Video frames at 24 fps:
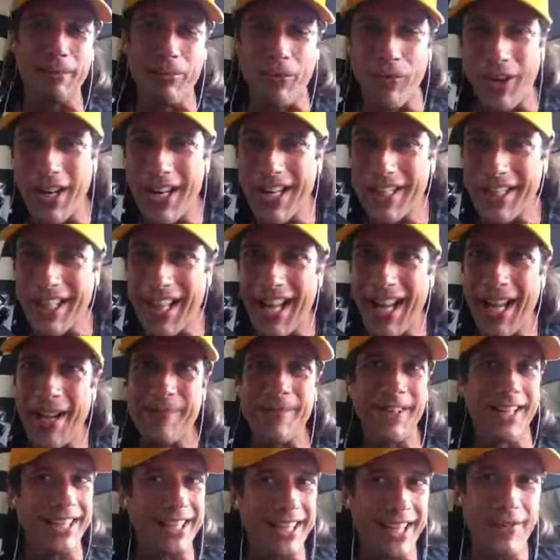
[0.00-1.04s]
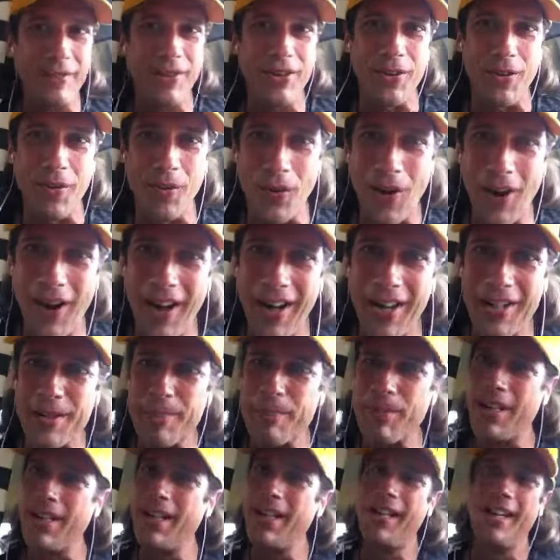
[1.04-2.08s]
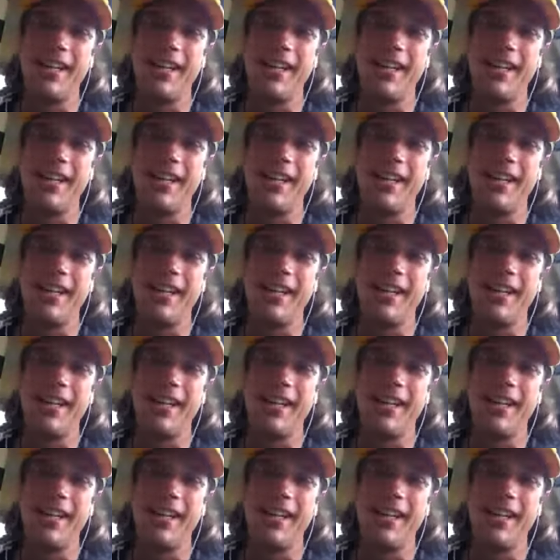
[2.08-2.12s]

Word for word: parade lap, again with the Wasp,